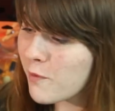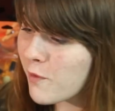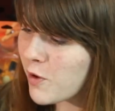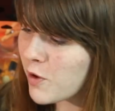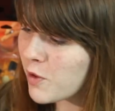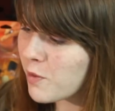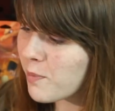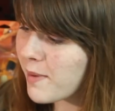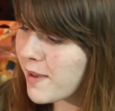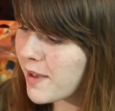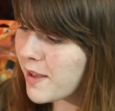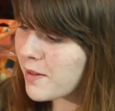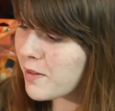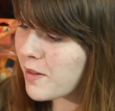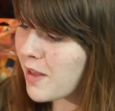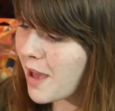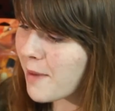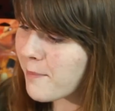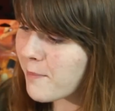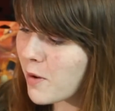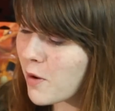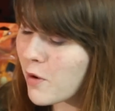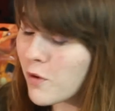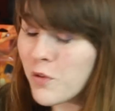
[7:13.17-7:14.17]
first place
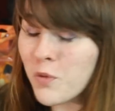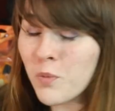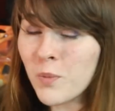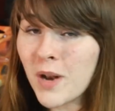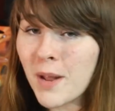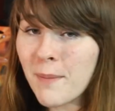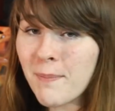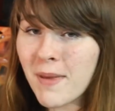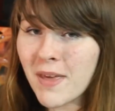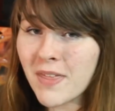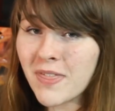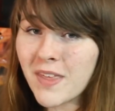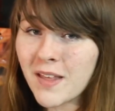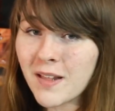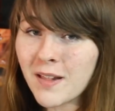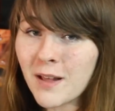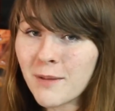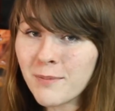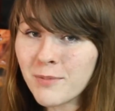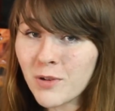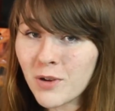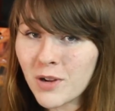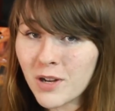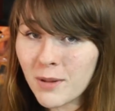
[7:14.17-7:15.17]
I post when I pick things
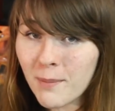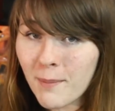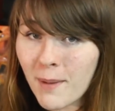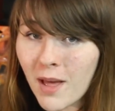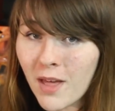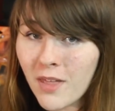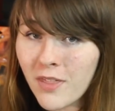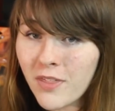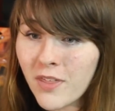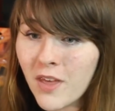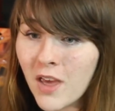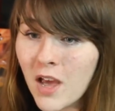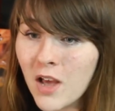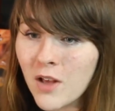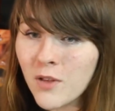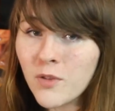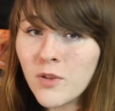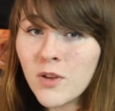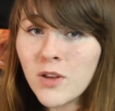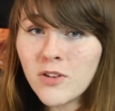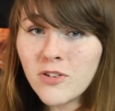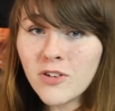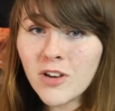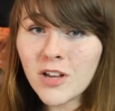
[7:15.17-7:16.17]
up during the month,
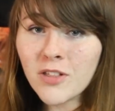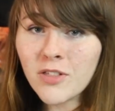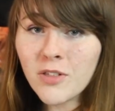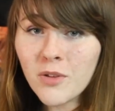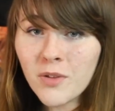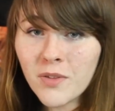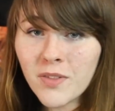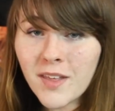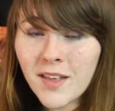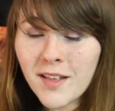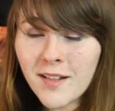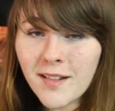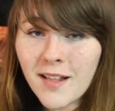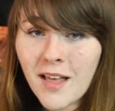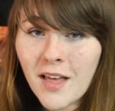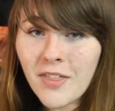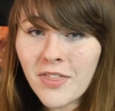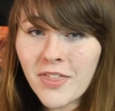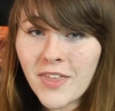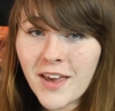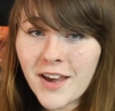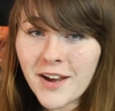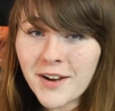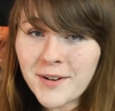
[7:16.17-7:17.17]
so you can check those things
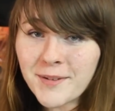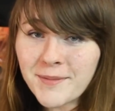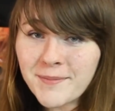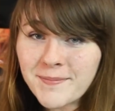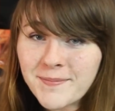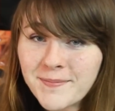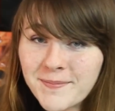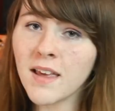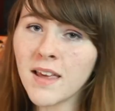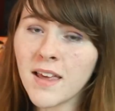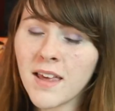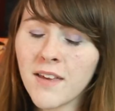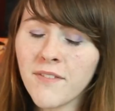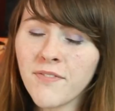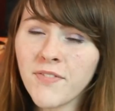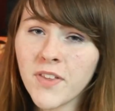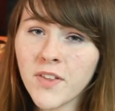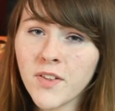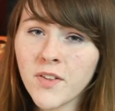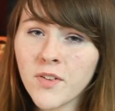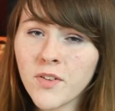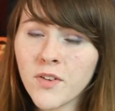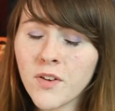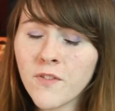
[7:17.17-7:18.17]
out there. If
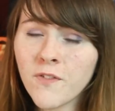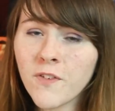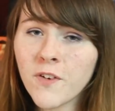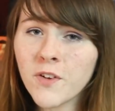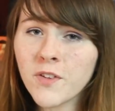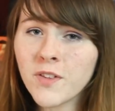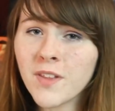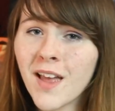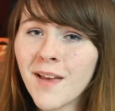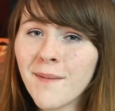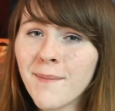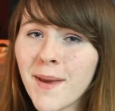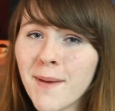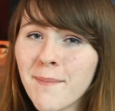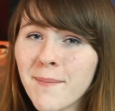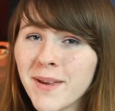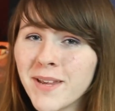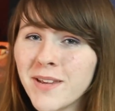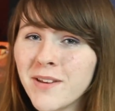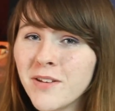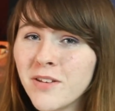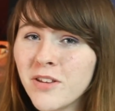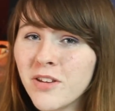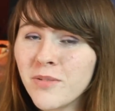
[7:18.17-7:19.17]
this is your first time at
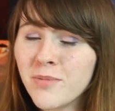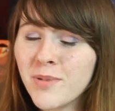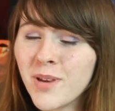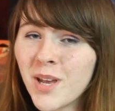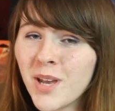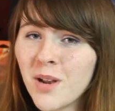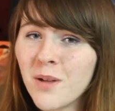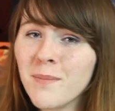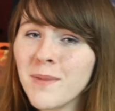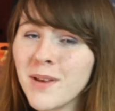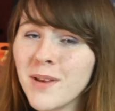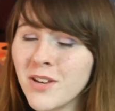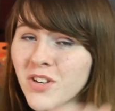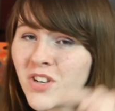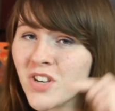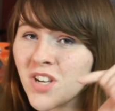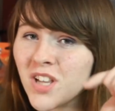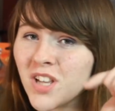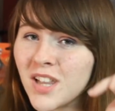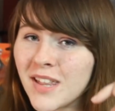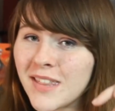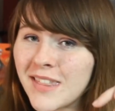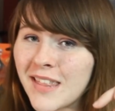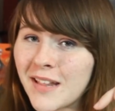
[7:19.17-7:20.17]
my YouTube channel, make sure
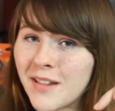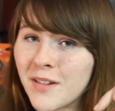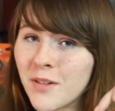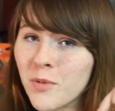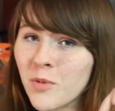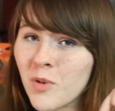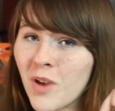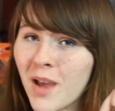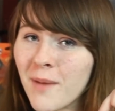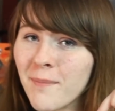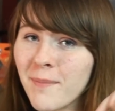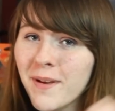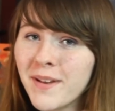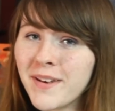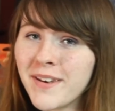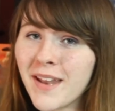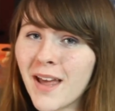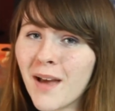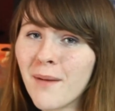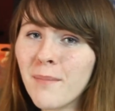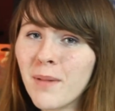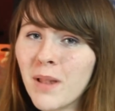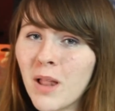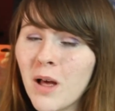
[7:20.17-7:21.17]
you click that subscribe button
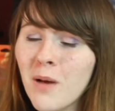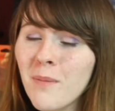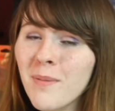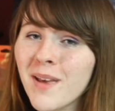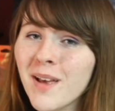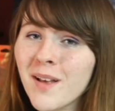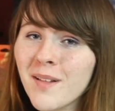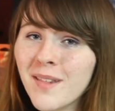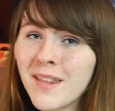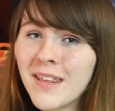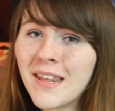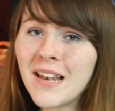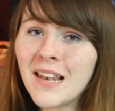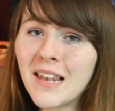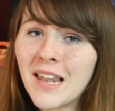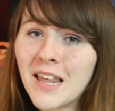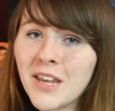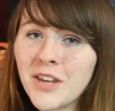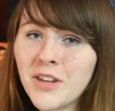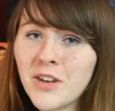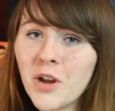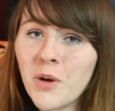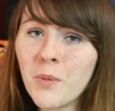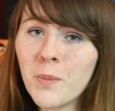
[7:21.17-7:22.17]
down below because it'll
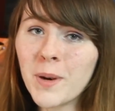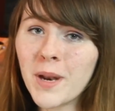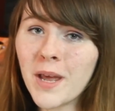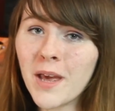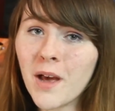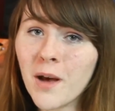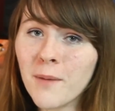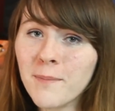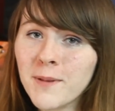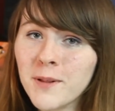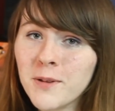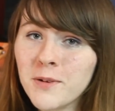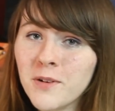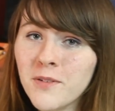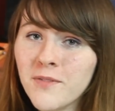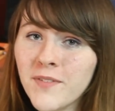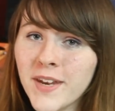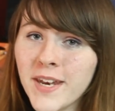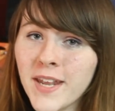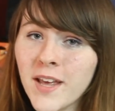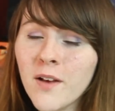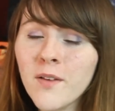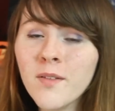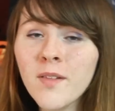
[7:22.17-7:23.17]
let you know when I upload new
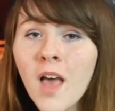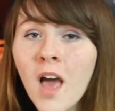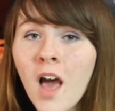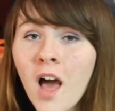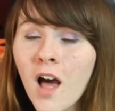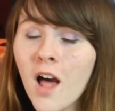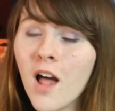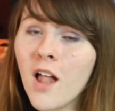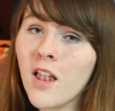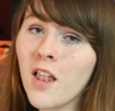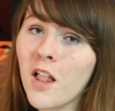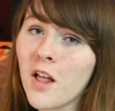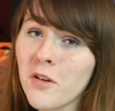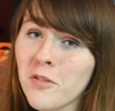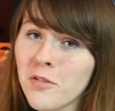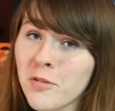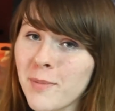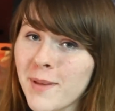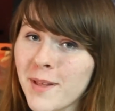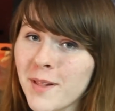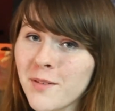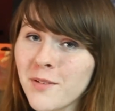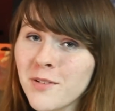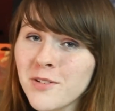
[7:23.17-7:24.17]
videos along with
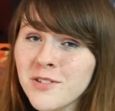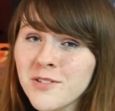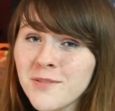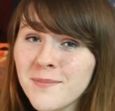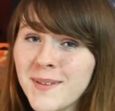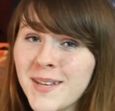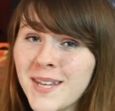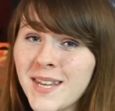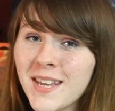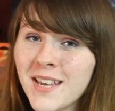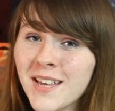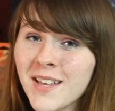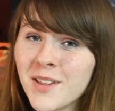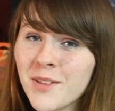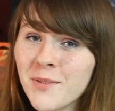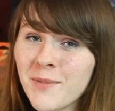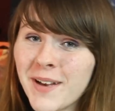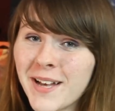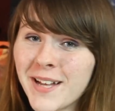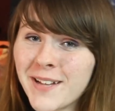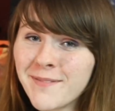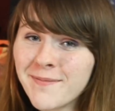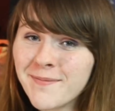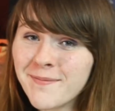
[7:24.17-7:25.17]
my social media as
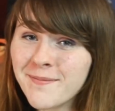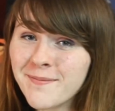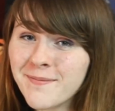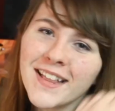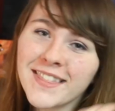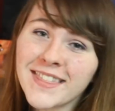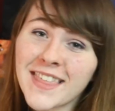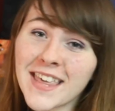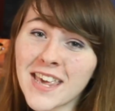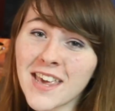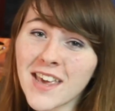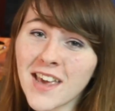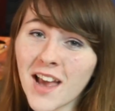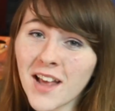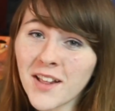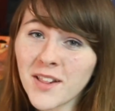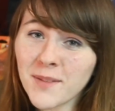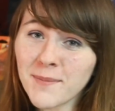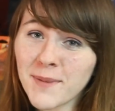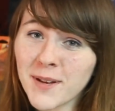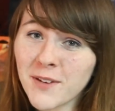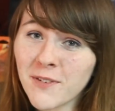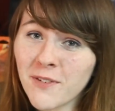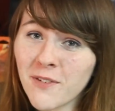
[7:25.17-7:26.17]
well. Thank you guys
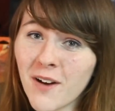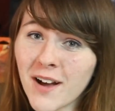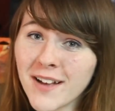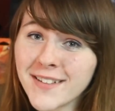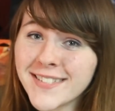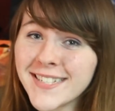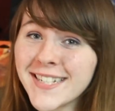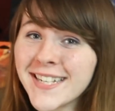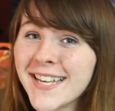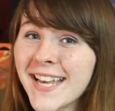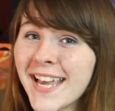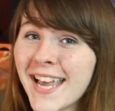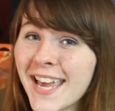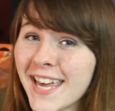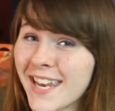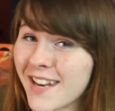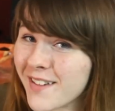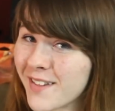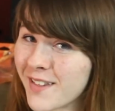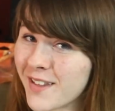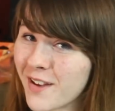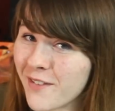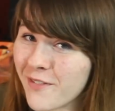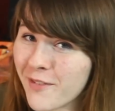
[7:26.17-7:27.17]
so much for watching, and
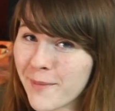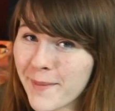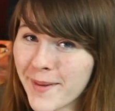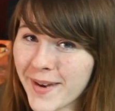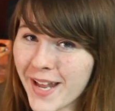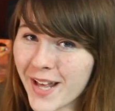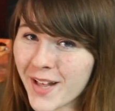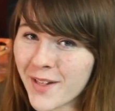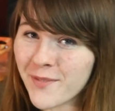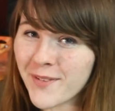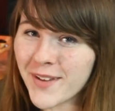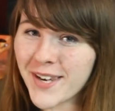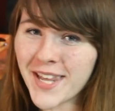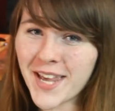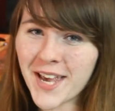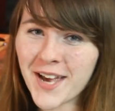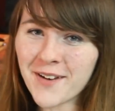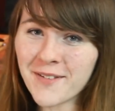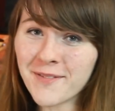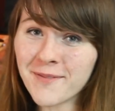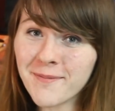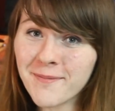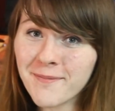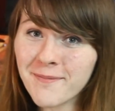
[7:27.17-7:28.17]
I'll see you for my next
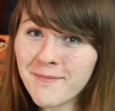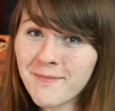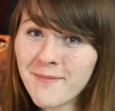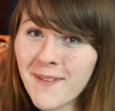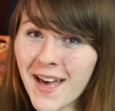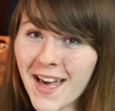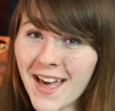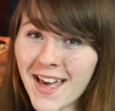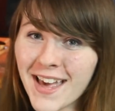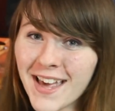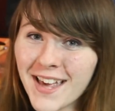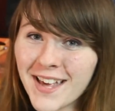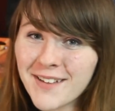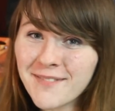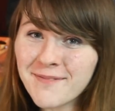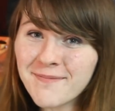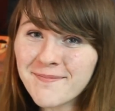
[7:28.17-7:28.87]
video. Bye!